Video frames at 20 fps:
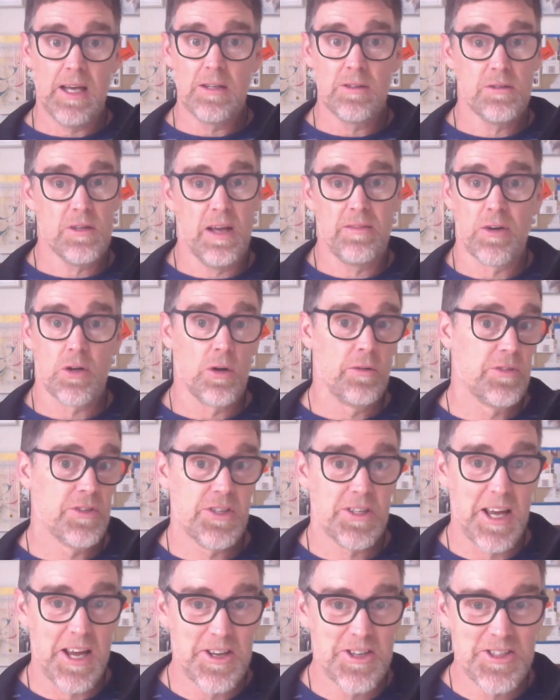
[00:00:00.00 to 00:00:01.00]
to have a
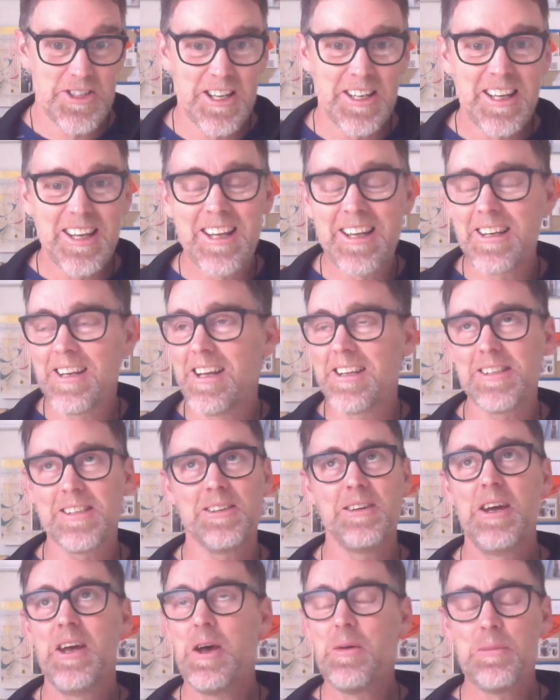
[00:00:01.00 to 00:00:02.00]
conversation?
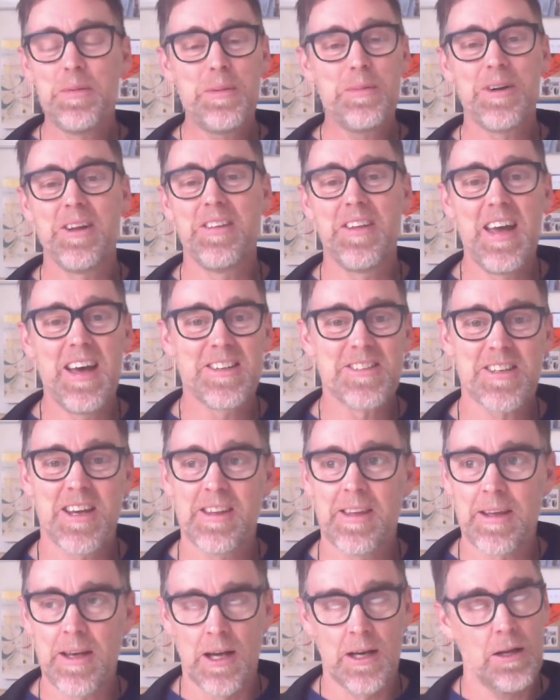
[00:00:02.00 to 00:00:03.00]
And people on the outside,
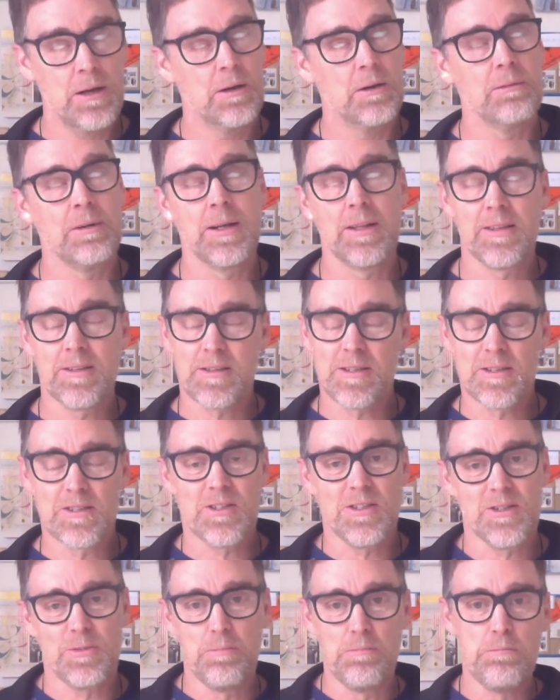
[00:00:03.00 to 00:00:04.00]
they're going, "Oh man, this is
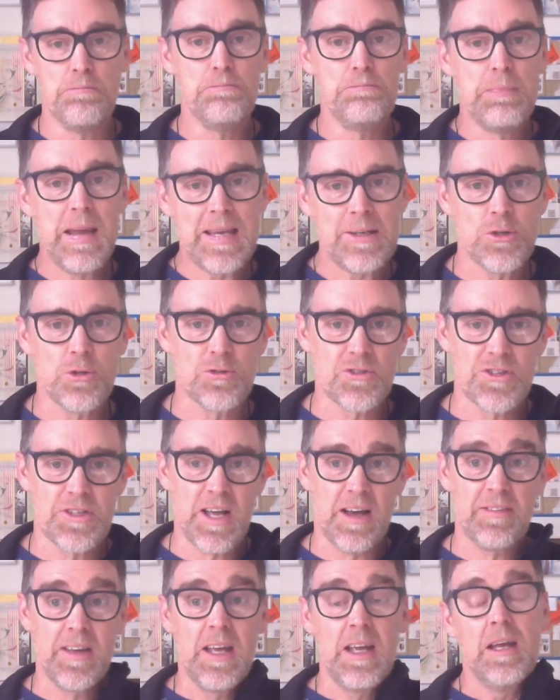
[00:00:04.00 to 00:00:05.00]
just mental
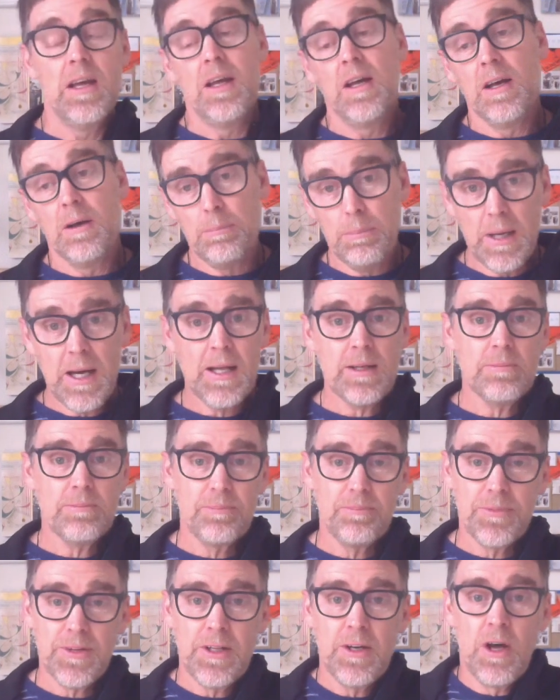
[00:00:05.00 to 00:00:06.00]
stuff." But
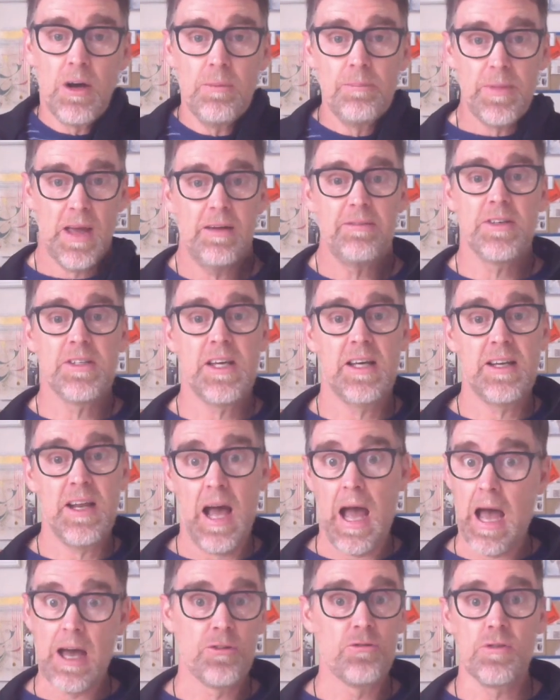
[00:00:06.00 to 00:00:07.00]
having done it
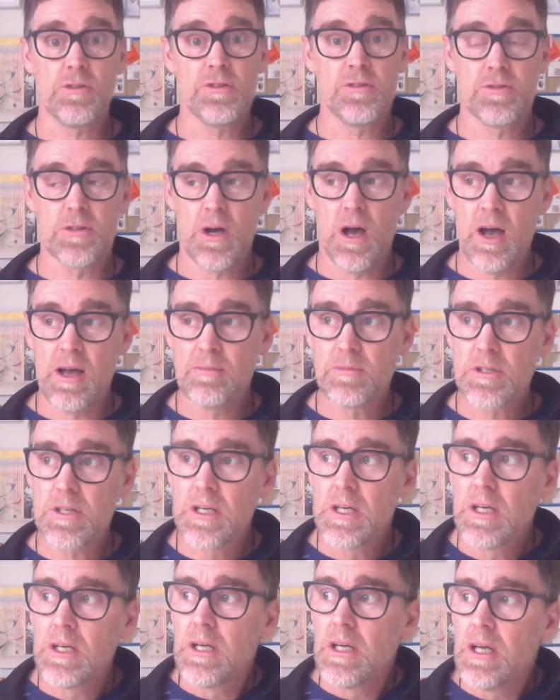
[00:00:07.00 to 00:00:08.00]
hundreds of times,
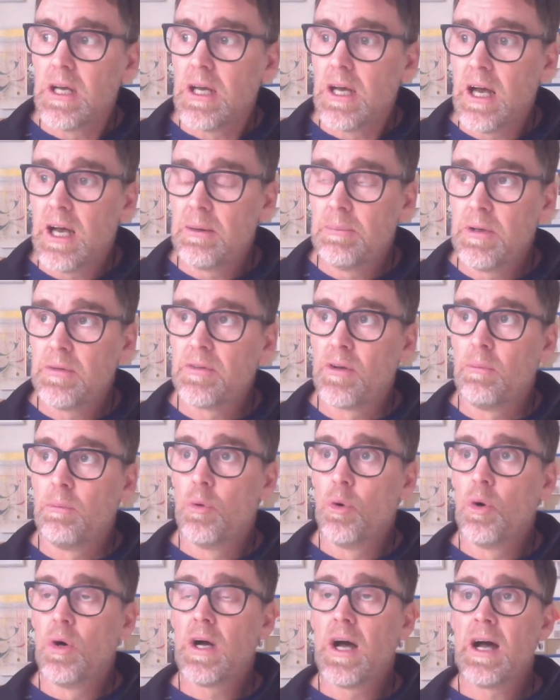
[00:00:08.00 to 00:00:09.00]
if not
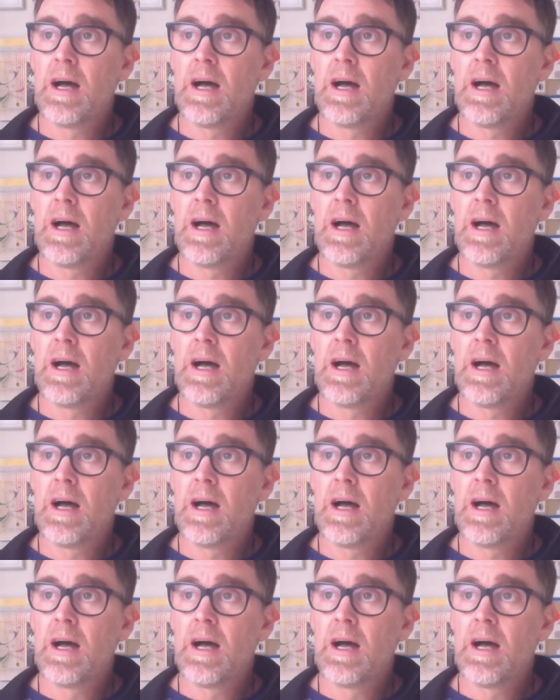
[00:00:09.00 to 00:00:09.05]
more,